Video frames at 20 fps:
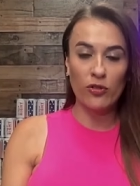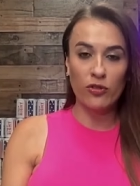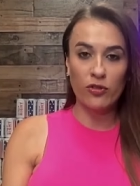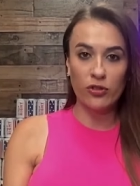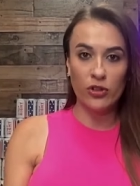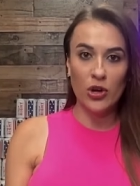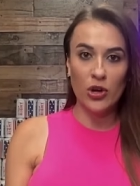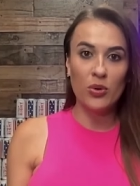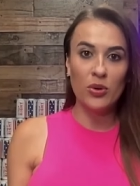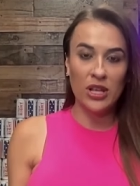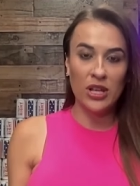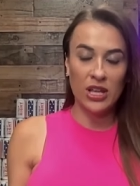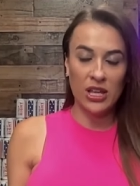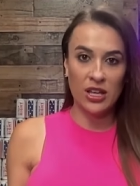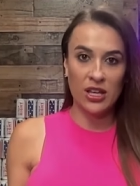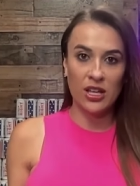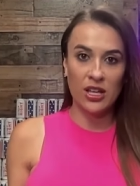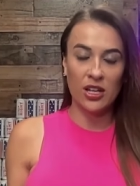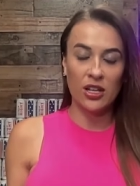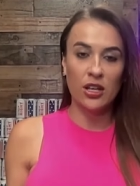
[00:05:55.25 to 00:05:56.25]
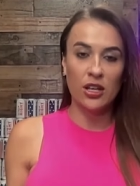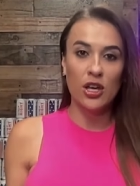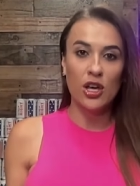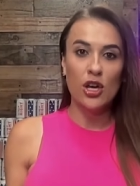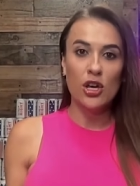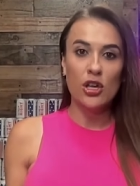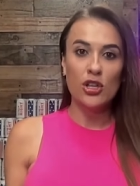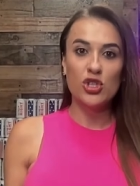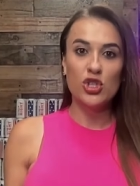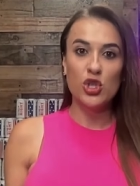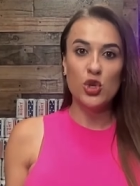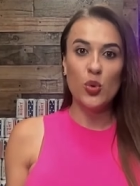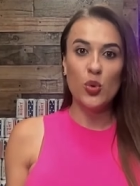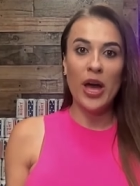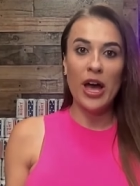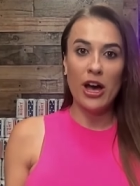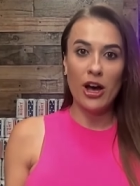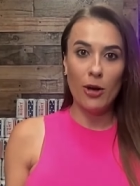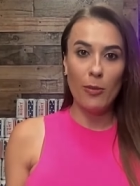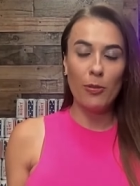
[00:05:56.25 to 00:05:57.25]
were flown in
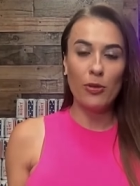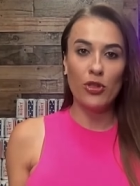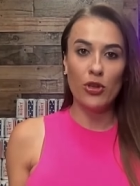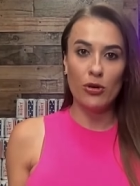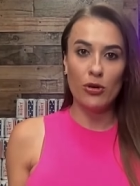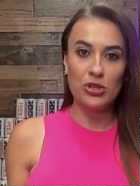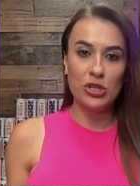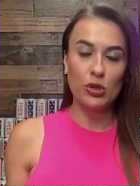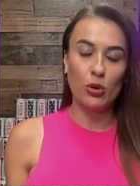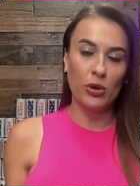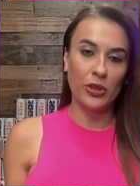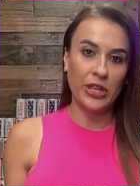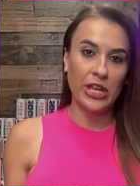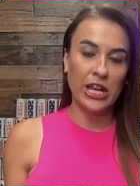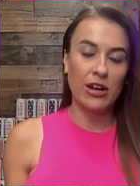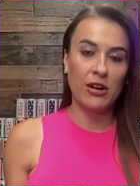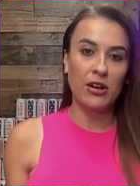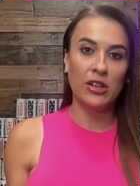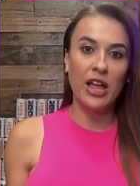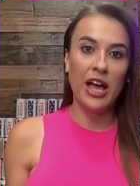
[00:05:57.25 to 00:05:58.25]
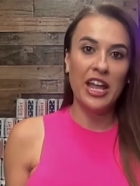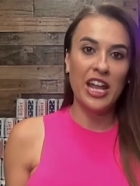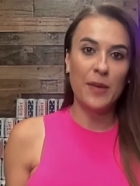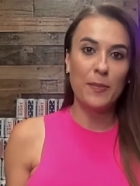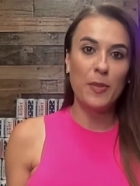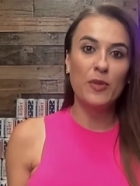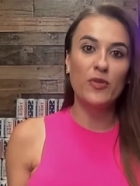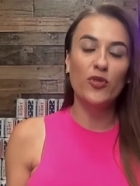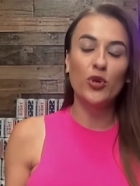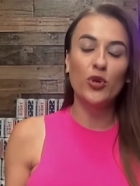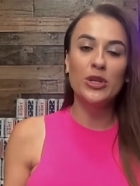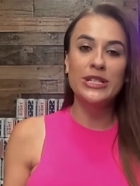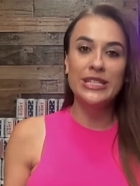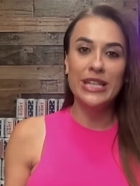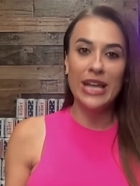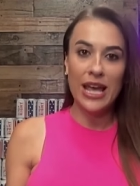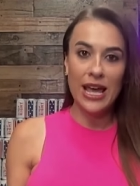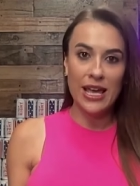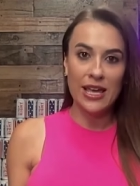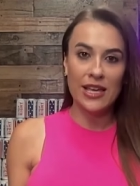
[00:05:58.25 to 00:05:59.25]
to help those in North Carolina, but for
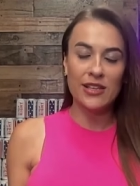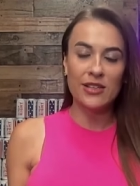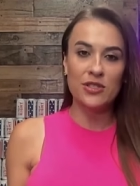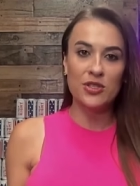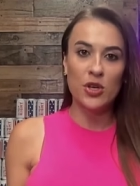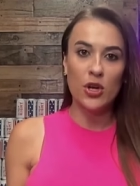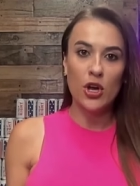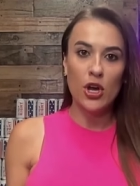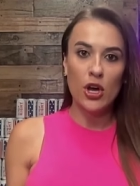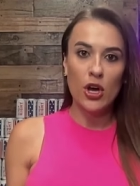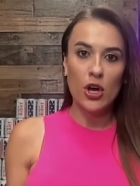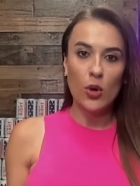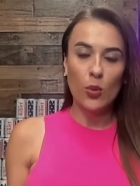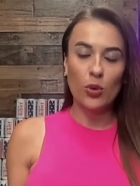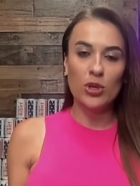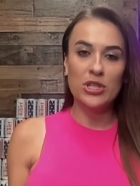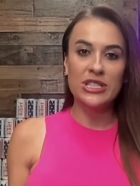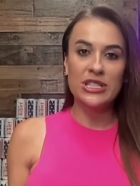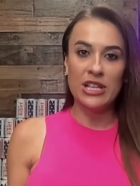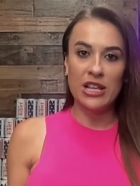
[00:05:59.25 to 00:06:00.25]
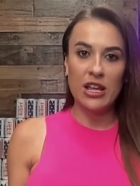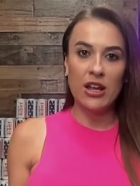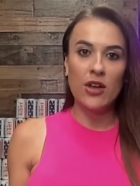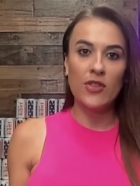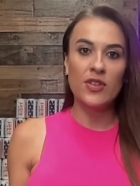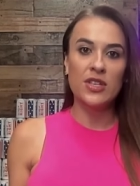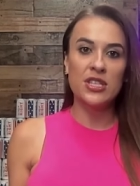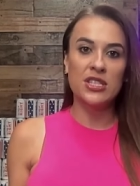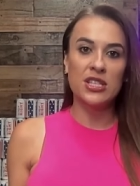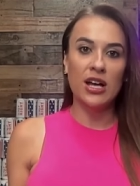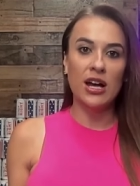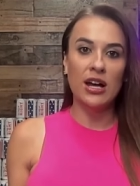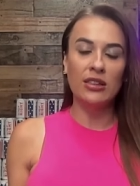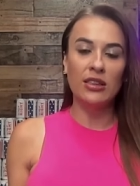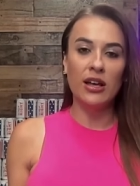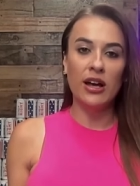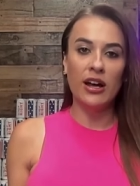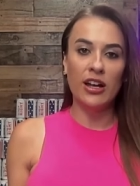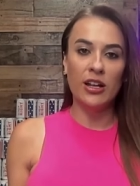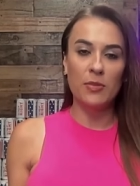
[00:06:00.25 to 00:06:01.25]
days were sitting on the
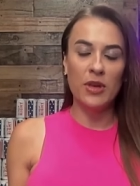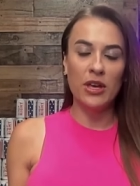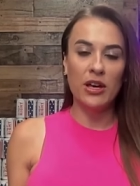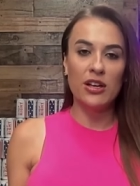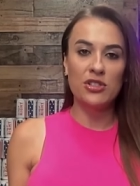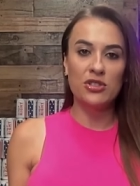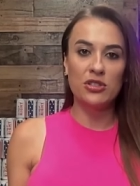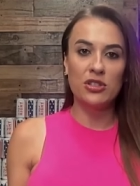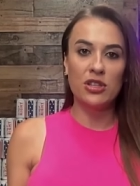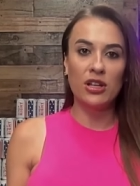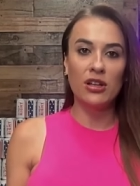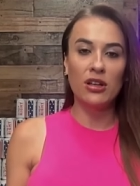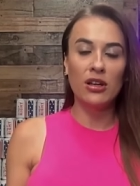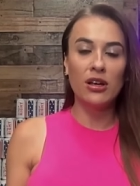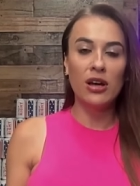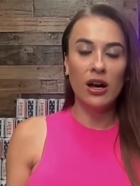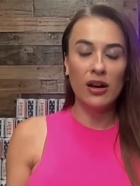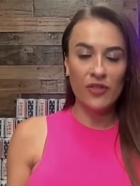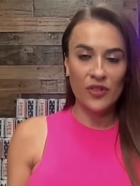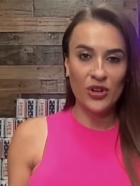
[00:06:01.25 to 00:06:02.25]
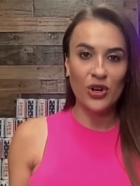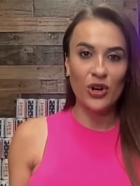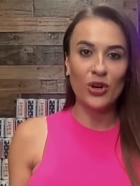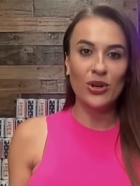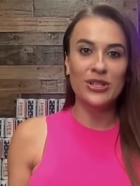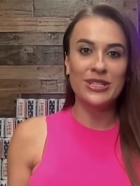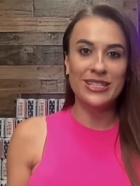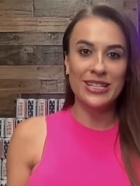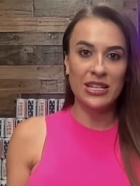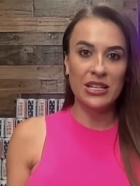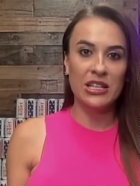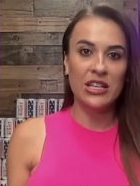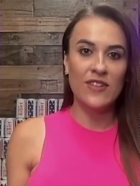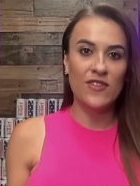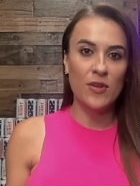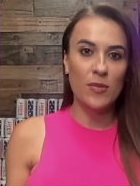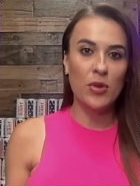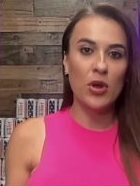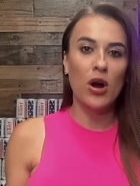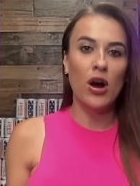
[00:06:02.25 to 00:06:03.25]
sideline because the governor didn't give